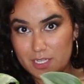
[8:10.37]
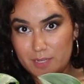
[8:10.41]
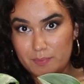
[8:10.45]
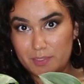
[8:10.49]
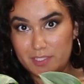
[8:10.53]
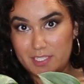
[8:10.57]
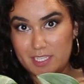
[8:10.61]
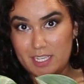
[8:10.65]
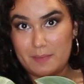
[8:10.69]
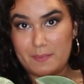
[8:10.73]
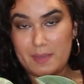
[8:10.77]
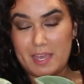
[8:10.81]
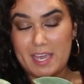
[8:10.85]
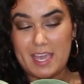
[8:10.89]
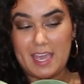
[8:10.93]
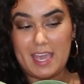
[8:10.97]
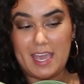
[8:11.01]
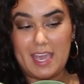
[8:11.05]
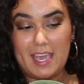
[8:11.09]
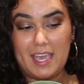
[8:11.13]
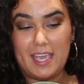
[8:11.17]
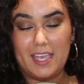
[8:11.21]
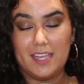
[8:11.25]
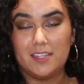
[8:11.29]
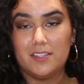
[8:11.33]
able to get my
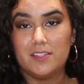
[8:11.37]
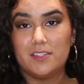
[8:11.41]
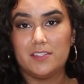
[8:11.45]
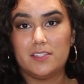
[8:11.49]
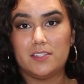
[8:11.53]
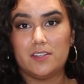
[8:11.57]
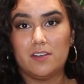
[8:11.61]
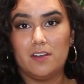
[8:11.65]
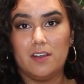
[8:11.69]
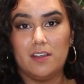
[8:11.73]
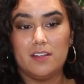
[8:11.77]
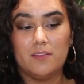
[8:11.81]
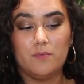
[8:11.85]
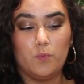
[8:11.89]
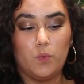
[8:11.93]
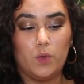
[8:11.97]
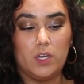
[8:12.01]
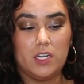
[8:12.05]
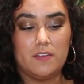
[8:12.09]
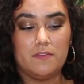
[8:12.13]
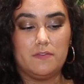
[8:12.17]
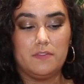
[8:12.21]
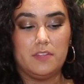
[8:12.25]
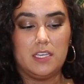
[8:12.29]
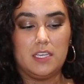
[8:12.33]
hands on
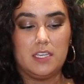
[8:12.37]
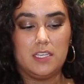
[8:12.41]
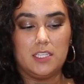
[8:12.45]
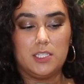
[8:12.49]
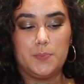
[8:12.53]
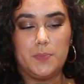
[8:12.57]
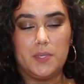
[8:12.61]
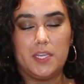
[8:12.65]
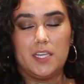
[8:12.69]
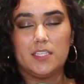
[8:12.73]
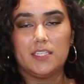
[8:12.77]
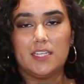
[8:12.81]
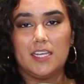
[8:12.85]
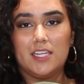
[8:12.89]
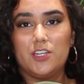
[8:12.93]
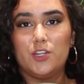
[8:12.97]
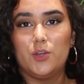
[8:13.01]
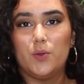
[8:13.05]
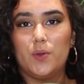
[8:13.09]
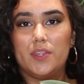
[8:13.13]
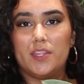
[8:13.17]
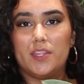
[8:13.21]
one of these, because I know